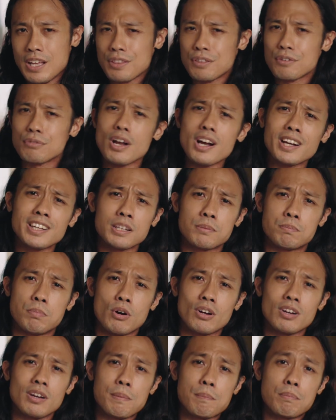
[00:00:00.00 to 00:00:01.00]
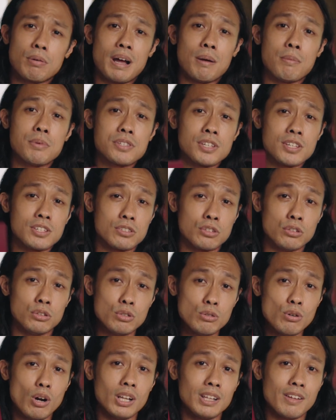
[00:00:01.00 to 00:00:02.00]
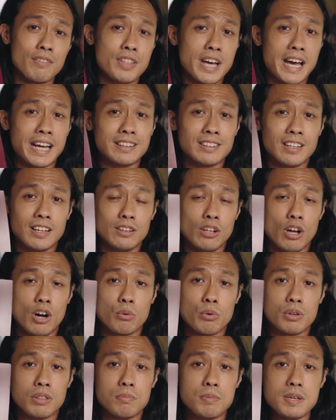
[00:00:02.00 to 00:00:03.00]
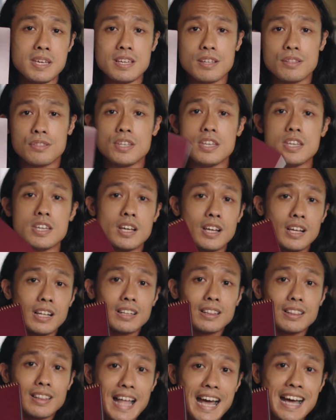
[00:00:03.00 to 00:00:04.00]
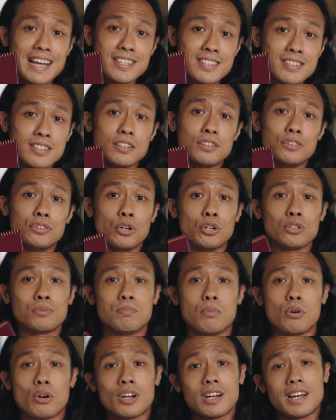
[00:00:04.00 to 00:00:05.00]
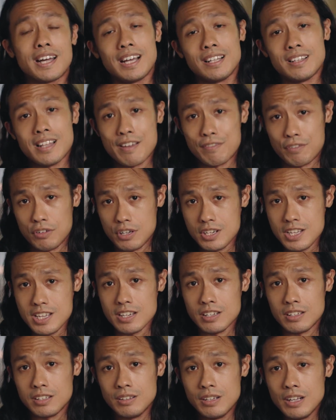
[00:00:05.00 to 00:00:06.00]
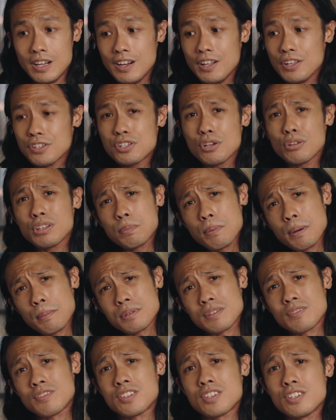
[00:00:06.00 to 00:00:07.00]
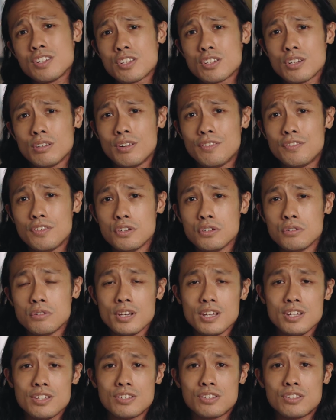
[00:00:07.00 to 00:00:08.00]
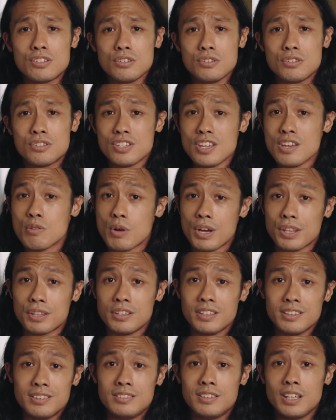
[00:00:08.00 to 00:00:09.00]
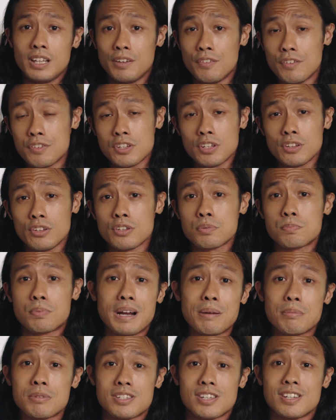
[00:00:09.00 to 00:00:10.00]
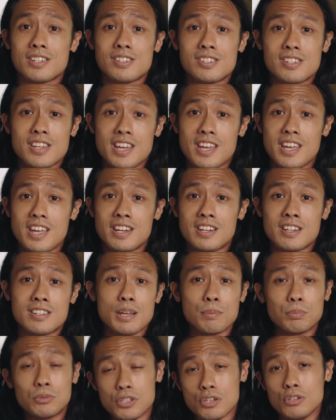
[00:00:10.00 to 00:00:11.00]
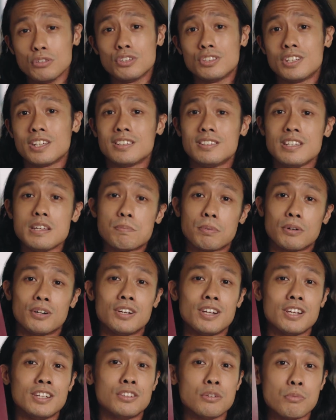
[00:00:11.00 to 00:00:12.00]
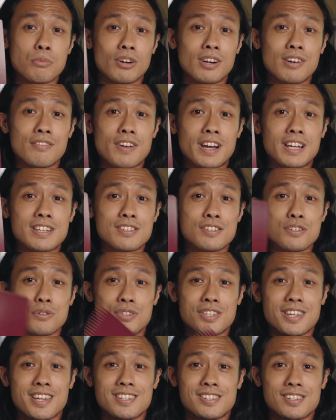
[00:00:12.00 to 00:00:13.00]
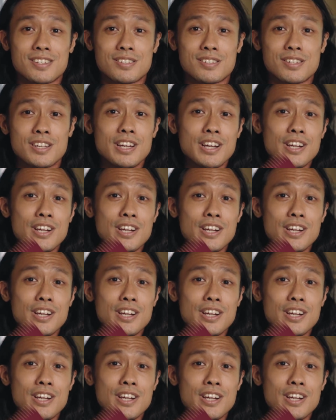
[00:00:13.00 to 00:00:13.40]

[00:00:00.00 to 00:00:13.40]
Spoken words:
The Rocketbook promises to do all of that along with being the last notebook I'll ever need. So the purpose of this initial review is to see whether it delivers on those promises, and it's up to you to dig deeper into more advanced use cases.